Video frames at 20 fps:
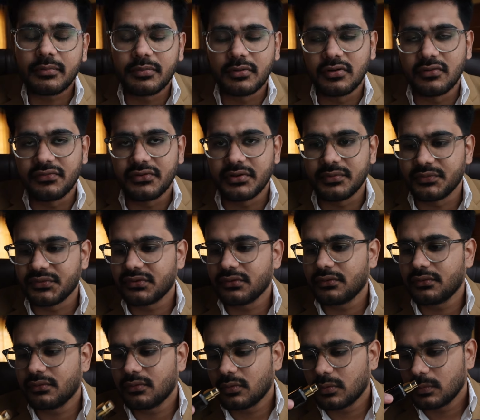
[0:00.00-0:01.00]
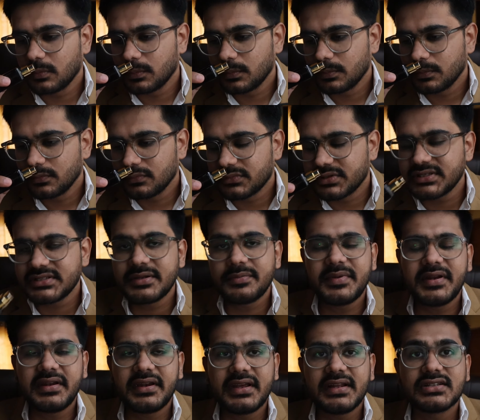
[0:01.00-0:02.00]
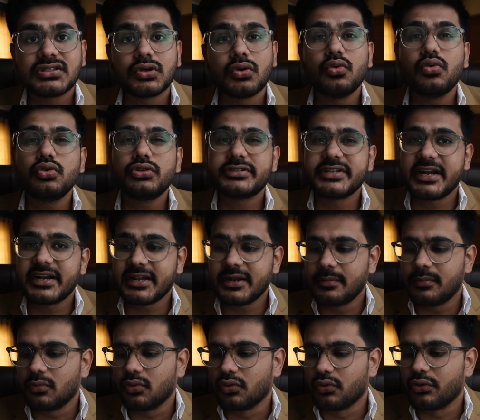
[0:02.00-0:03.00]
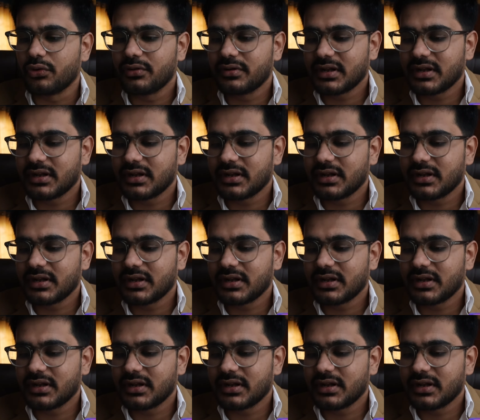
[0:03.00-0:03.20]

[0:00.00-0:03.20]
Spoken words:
perfume. So this imitates oud satin mood.